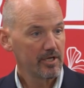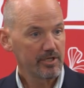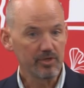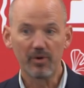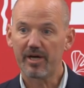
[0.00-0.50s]

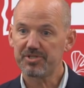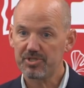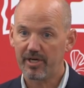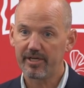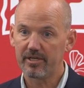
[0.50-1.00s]

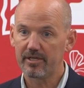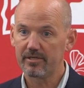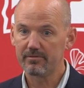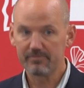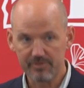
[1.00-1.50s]

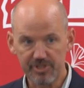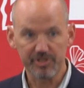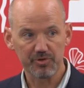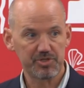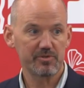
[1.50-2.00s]
U.S.-China
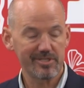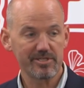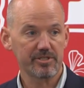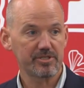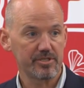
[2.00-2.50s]

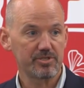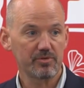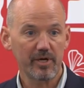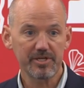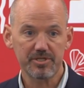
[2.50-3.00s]
geostrategic
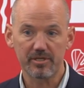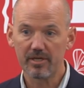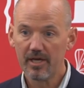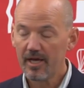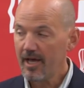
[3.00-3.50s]
situation?
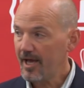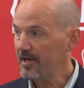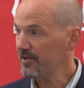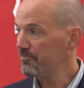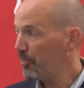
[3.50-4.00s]
And
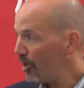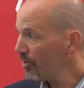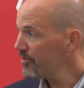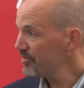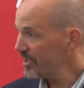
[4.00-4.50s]
if
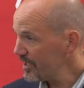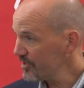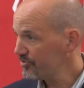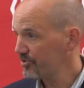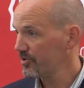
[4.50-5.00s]
part of the
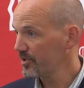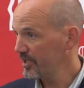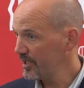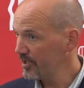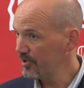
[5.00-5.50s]
answer
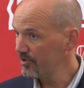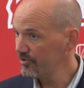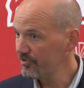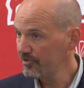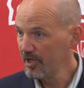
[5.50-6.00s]

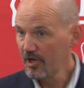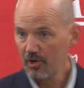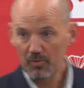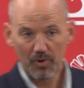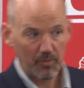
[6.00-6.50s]
is,
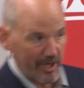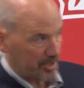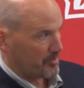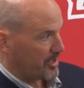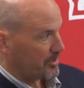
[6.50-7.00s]
well, wait a
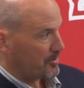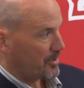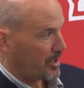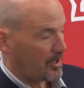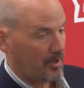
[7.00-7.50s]
minute,
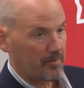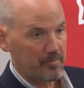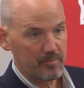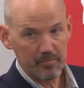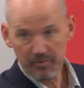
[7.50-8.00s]

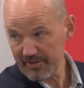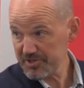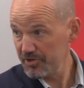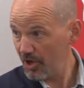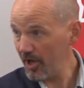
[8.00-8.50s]
um,
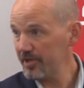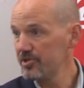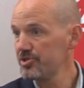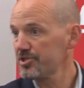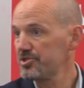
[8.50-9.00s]
Professor
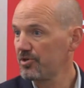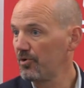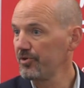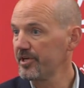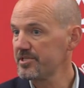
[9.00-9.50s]
Naughton just
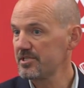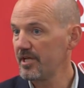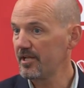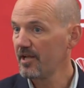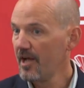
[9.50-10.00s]
told us
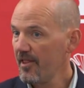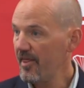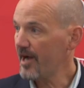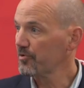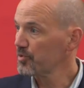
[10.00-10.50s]
that
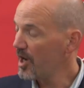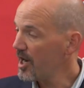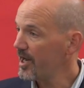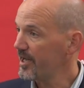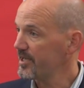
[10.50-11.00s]
that
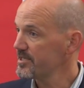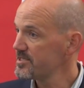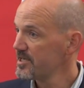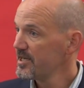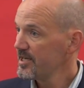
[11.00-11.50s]

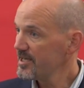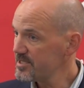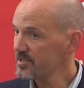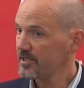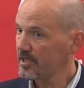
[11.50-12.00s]
rise
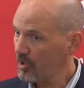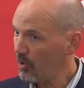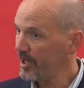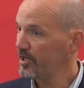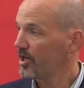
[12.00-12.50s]
isn't going to
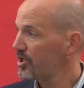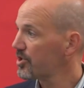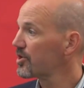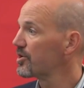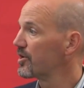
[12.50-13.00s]
quite
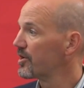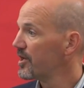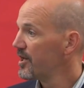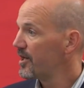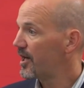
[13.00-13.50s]
occur
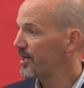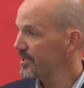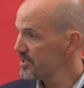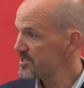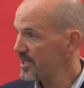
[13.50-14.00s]
uh,
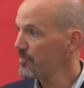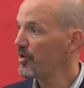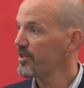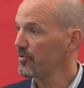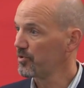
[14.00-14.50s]
in the same
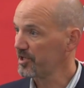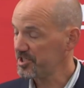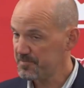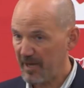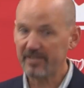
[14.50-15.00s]
way that we're
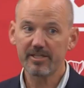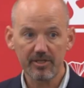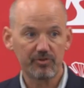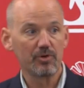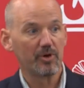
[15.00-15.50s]
expecting
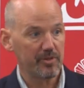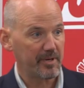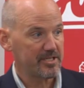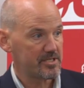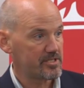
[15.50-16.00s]
it to on the
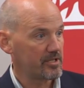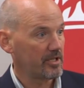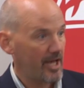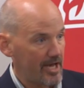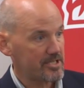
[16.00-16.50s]
basis of the
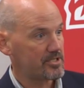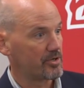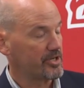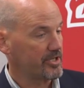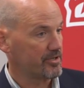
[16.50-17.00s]
last
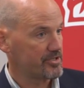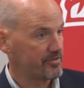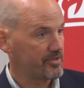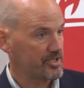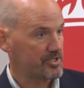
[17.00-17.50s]
30 years
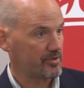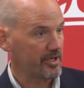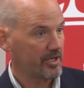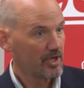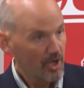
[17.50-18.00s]
of
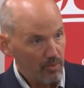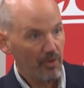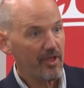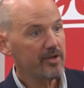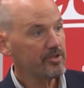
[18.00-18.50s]
history, well,
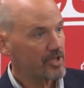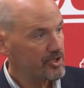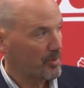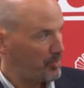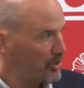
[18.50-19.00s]
then, then
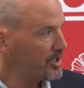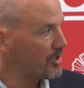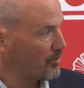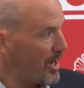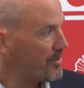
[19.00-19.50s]
you're put in
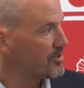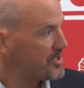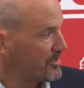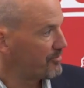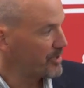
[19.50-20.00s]
a rather
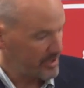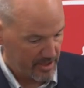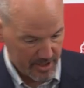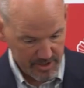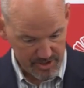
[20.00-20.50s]
different
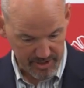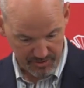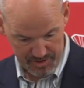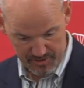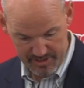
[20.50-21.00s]

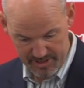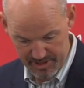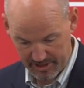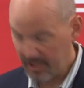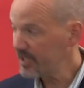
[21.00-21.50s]

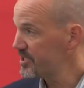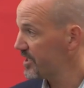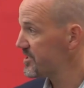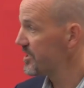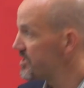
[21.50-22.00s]
geostrategic
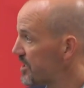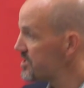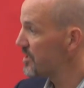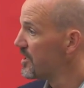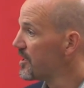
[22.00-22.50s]
context that
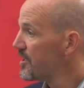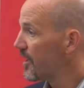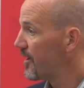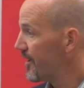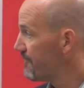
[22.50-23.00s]
doesn't
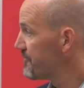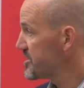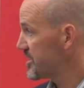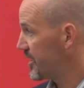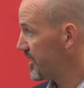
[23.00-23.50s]
uh,
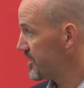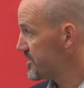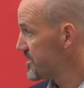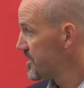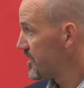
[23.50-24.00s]

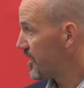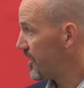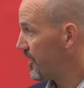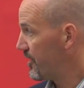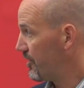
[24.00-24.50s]
emphasize
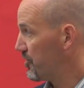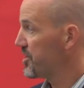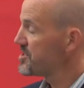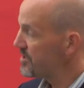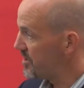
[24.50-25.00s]
uh, or
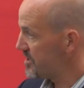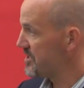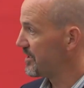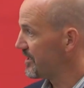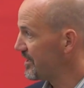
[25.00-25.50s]
doesn't,
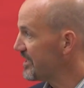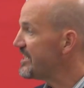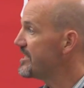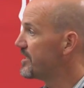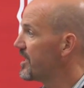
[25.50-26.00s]
doesn't
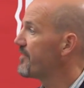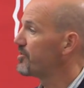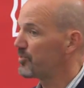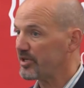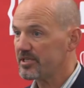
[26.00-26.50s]
lead
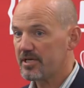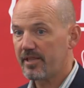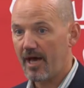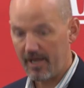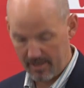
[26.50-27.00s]
inevitably to
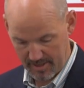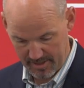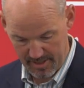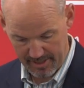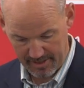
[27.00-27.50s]
that uh,
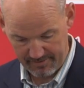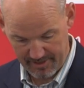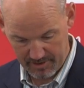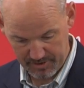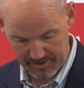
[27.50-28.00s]
negative
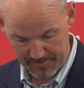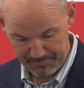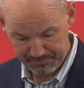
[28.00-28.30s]
outcome.